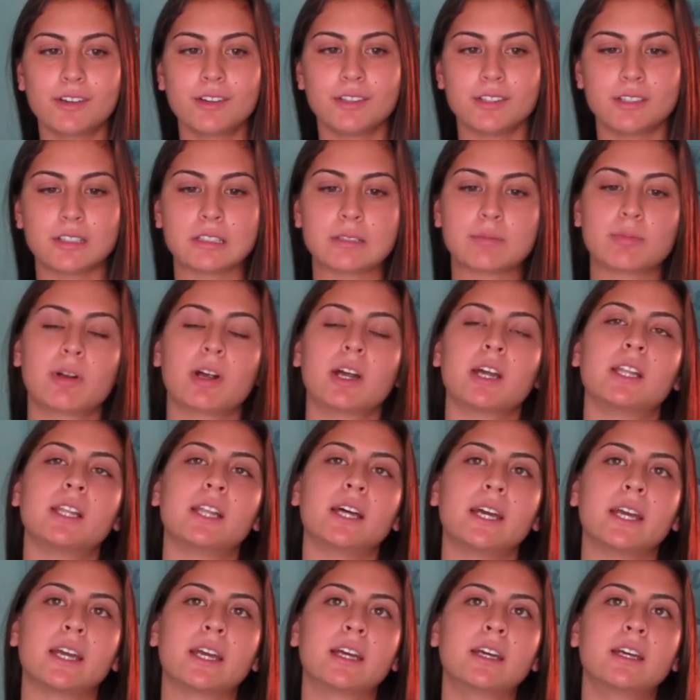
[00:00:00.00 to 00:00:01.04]
and this is probably
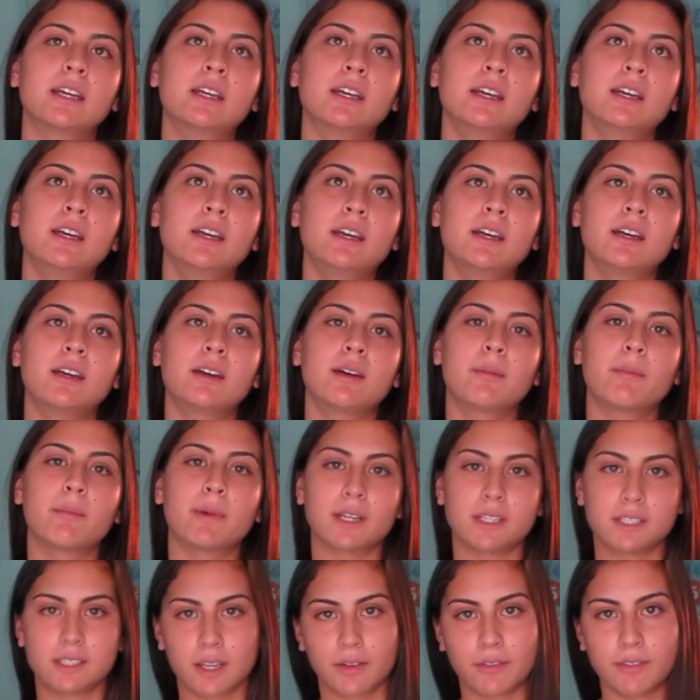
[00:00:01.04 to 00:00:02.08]
like
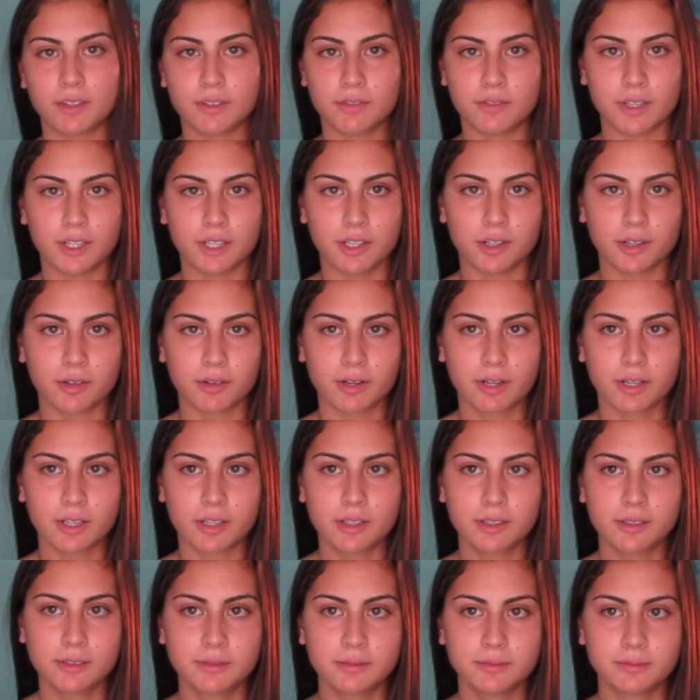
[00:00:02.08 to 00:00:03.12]
my 7th video already,